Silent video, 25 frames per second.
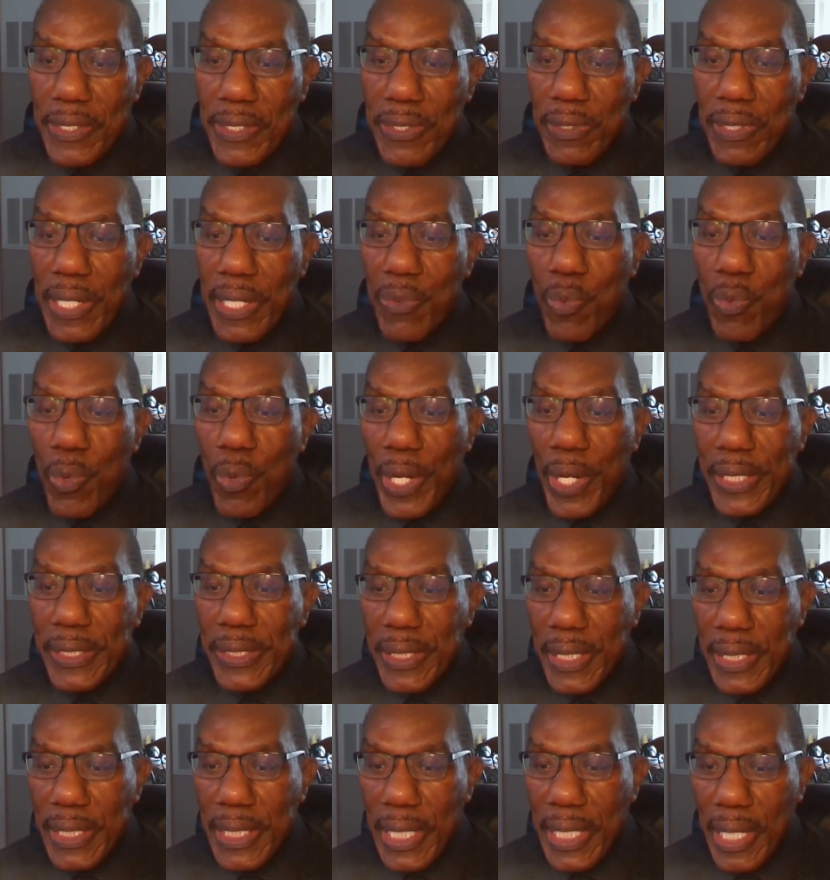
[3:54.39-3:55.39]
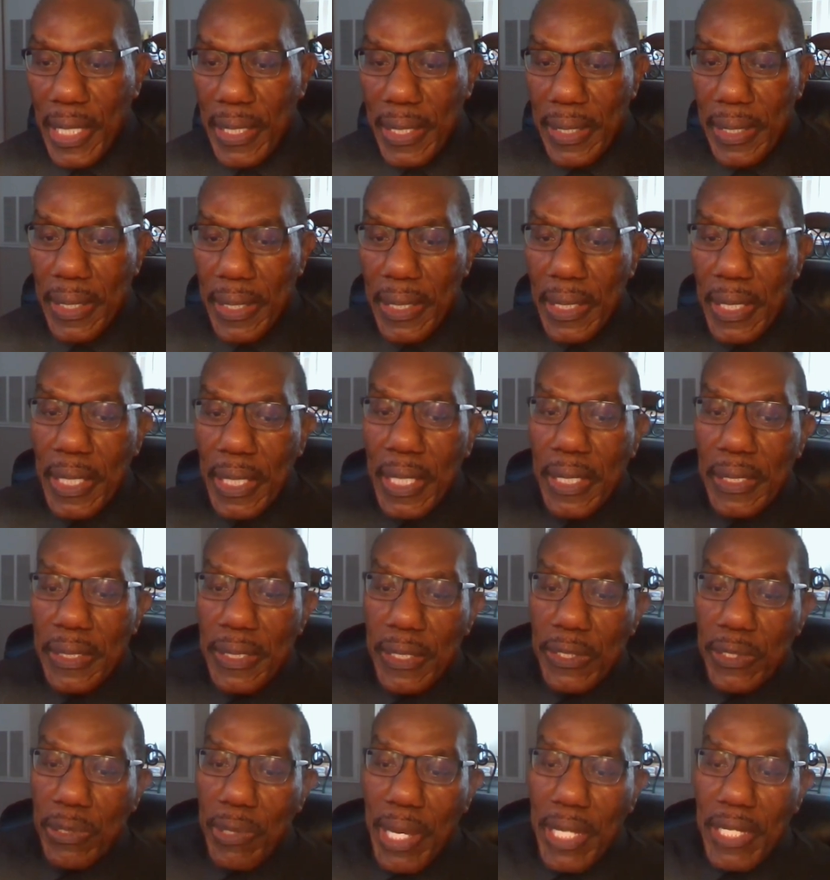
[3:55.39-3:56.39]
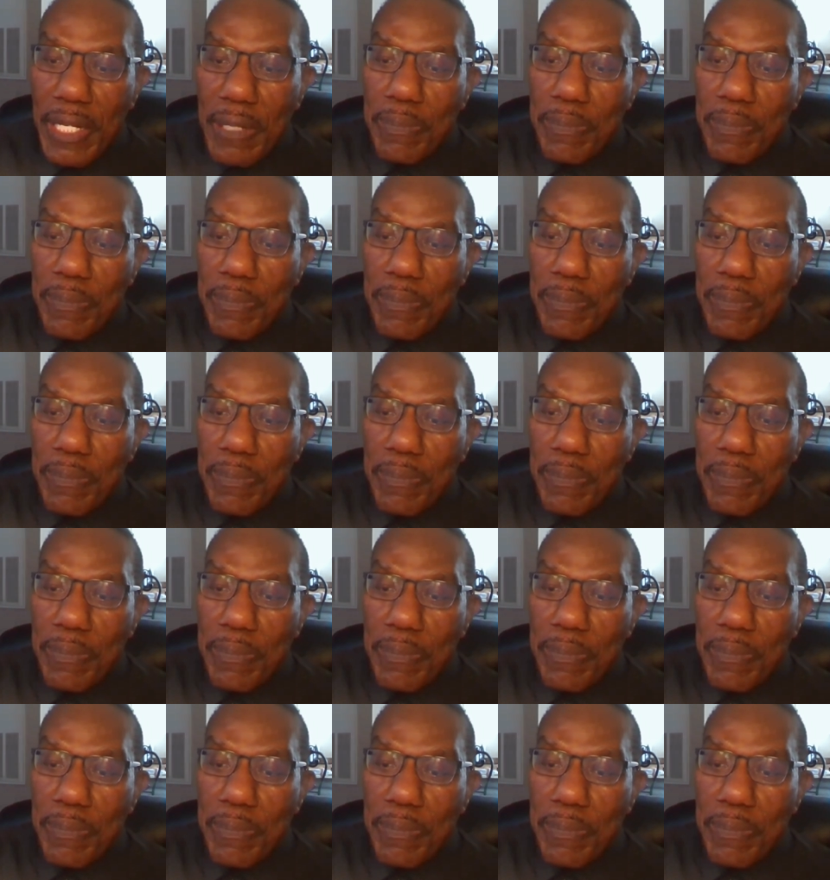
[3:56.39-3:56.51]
So they work together to try